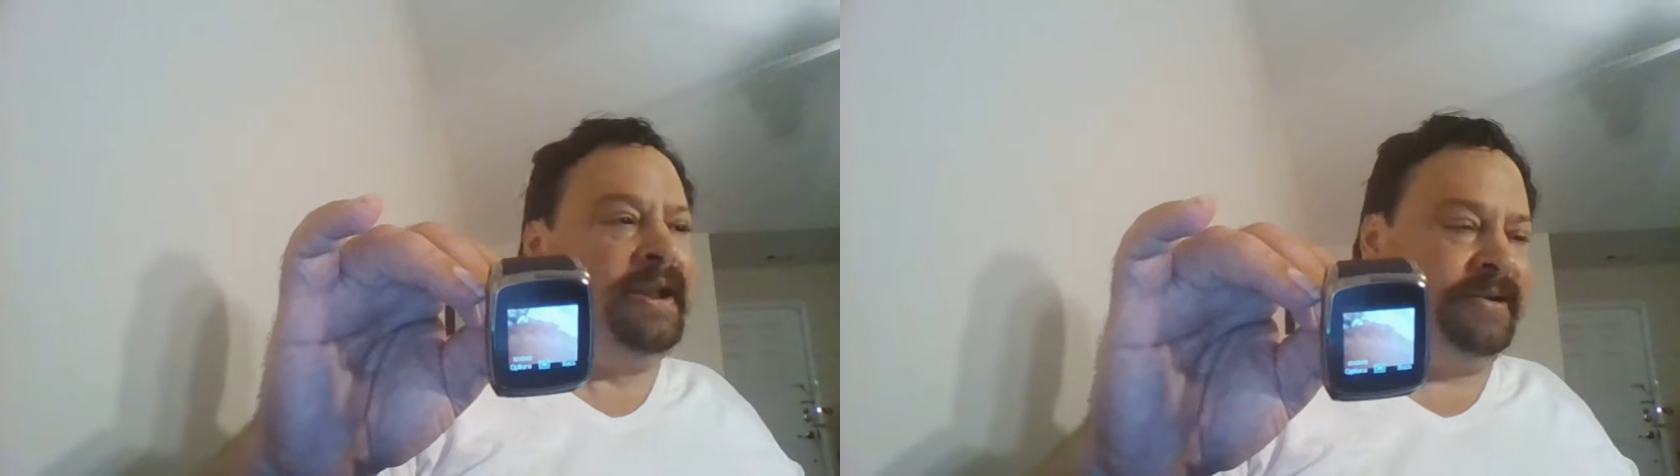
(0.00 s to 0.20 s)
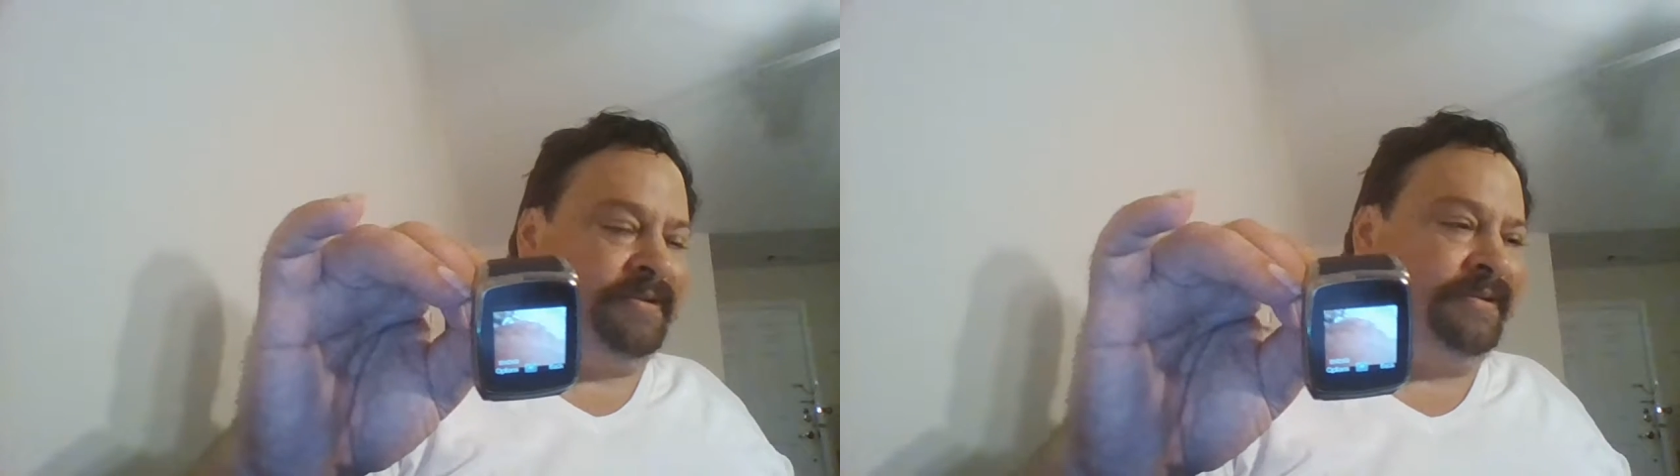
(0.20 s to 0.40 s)

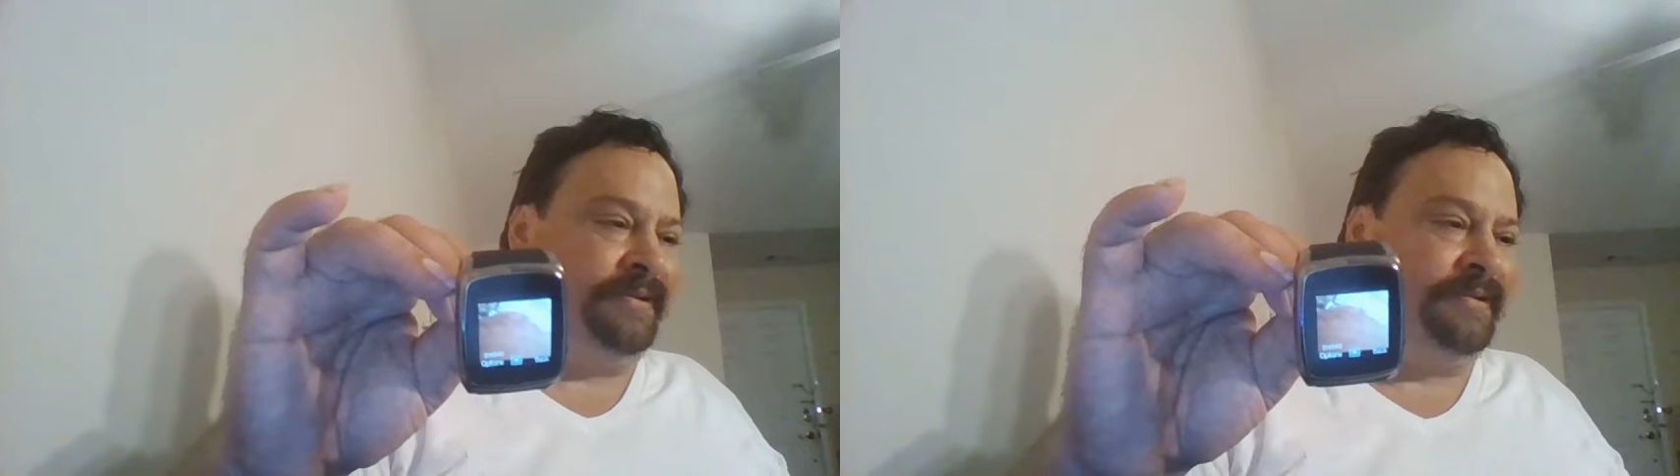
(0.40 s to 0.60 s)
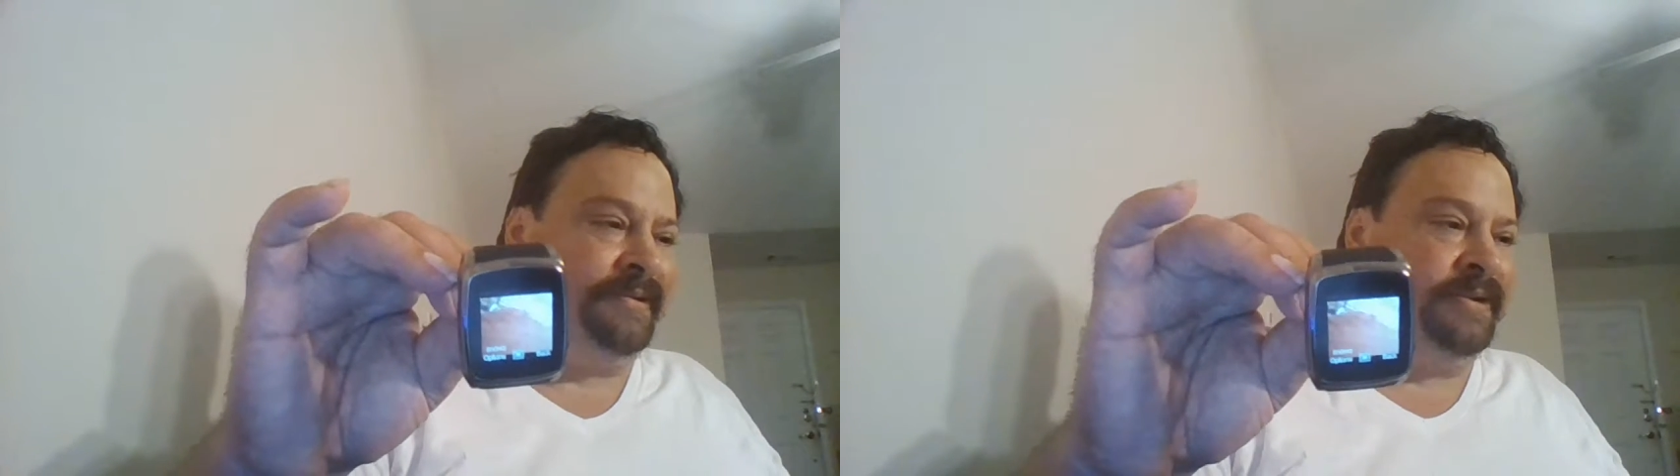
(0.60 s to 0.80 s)

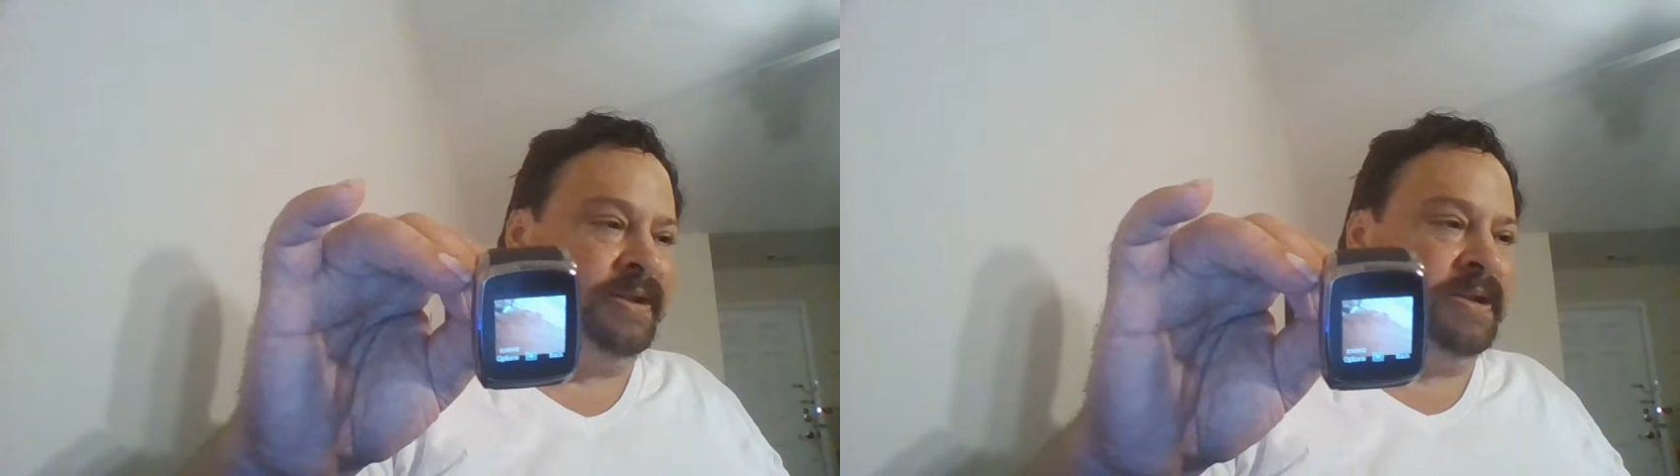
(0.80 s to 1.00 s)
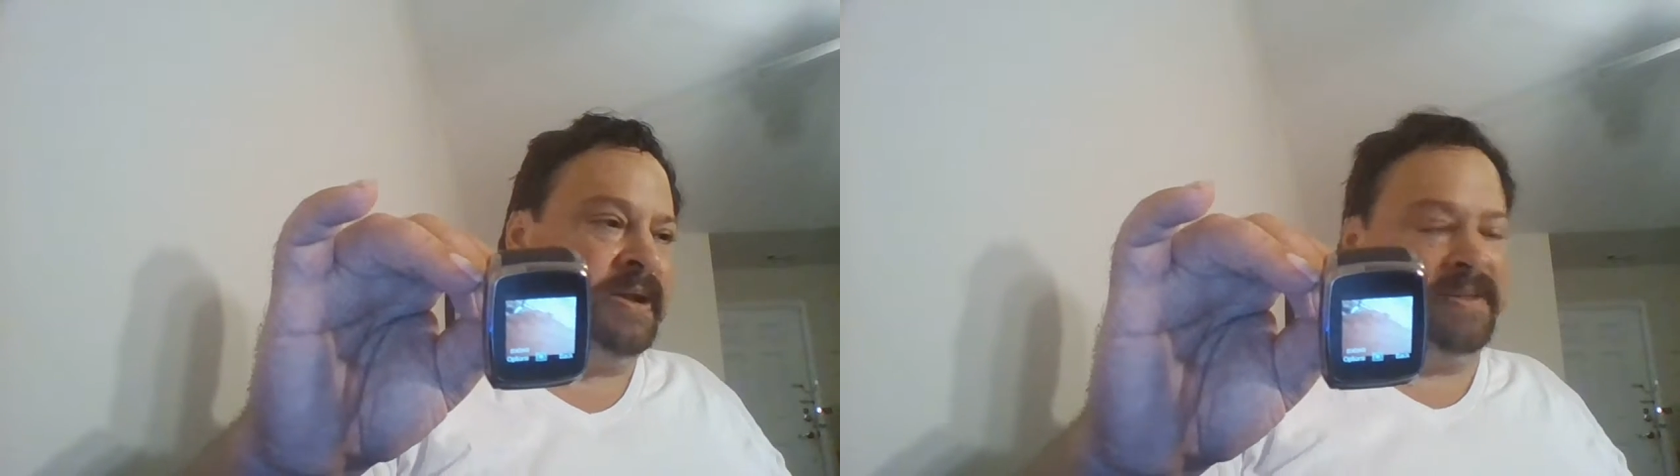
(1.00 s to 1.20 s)

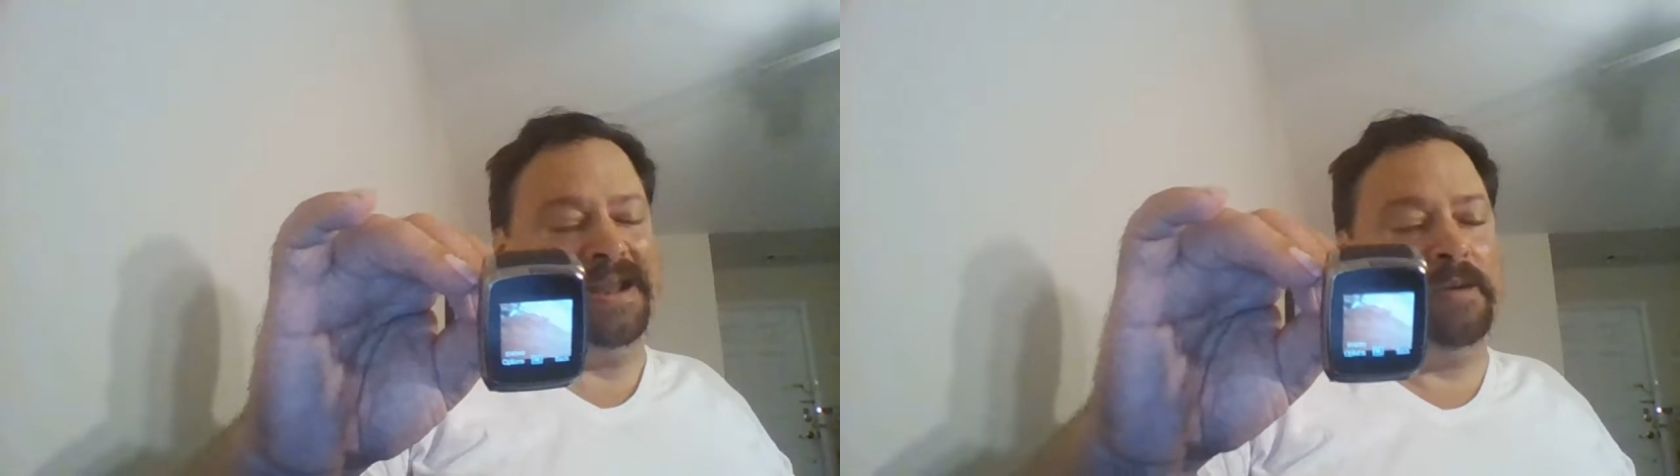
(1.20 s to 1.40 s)
No. Then